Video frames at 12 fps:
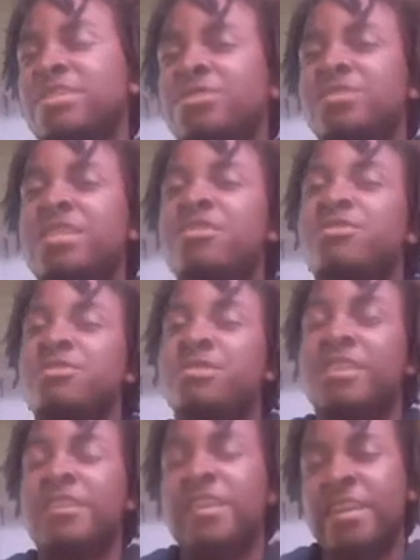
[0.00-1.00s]
Studio. So
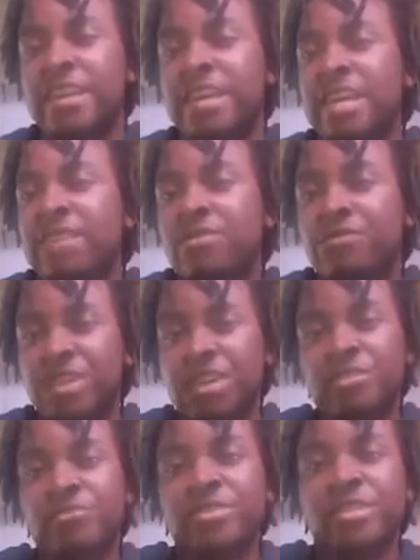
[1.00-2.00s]
today I have a
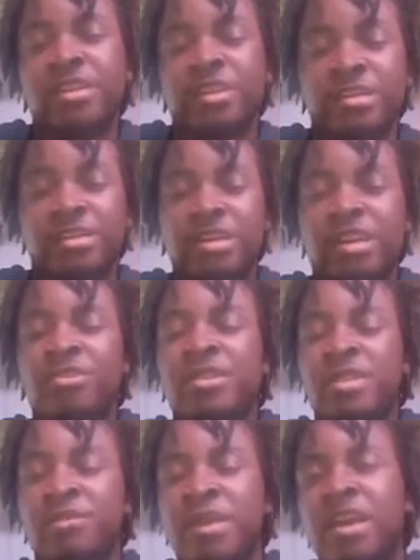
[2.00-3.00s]
video for you guys. Now in
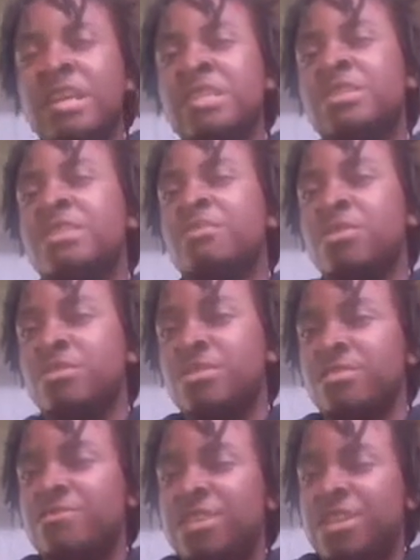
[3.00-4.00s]
the past I
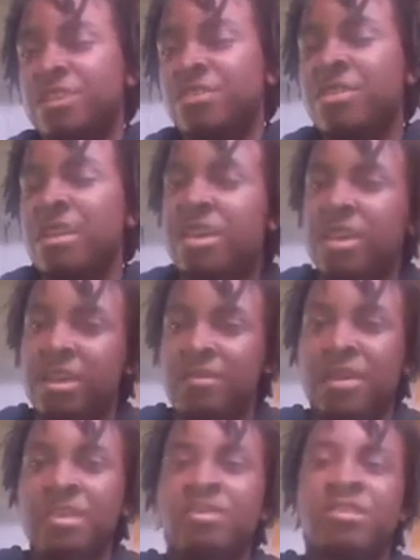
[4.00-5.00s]
posted a video of
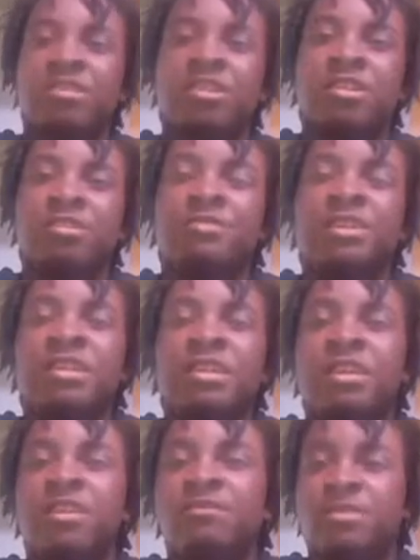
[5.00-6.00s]
how to install a relay
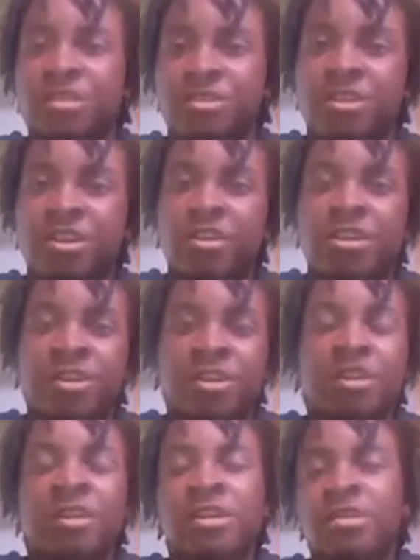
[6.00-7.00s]
kit for your car.
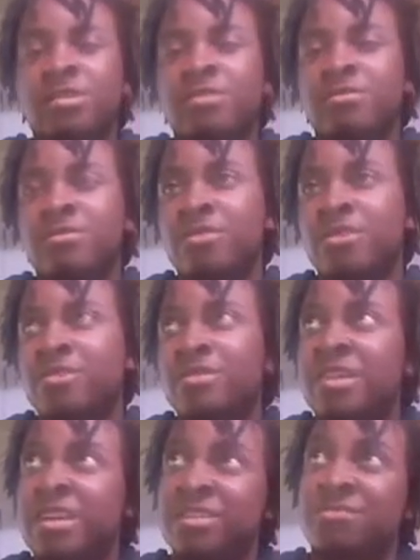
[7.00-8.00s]
Well,
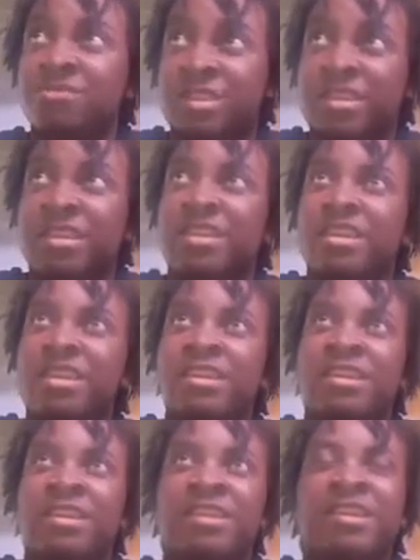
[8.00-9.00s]
not a relay kit,
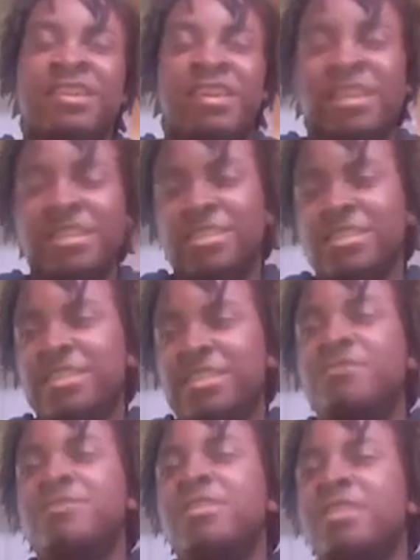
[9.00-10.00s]
a
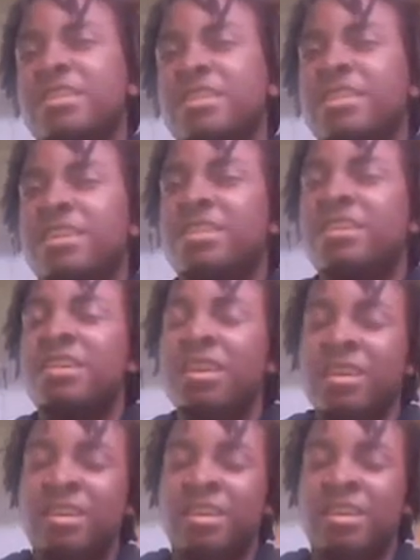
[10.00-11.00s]
HID relay kit,
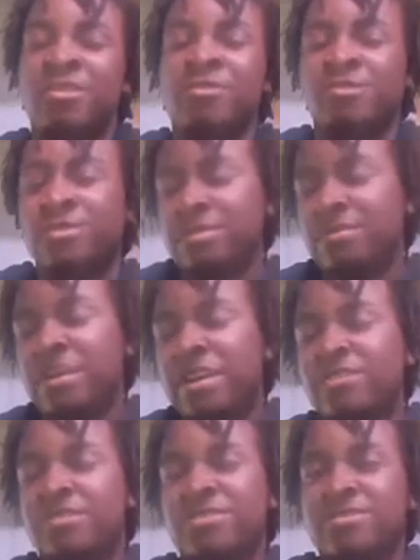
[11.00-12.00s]
an alternate
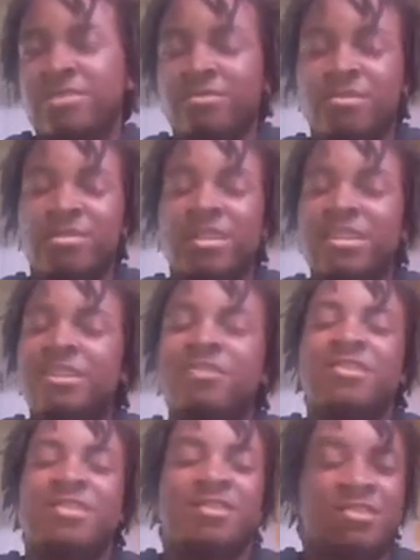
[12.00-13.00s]
power source. Well, I
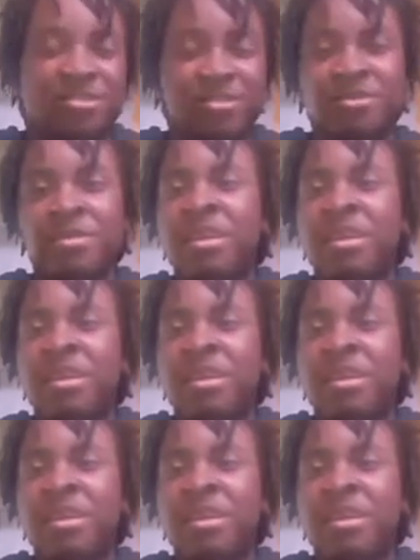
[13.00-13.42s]
digress. So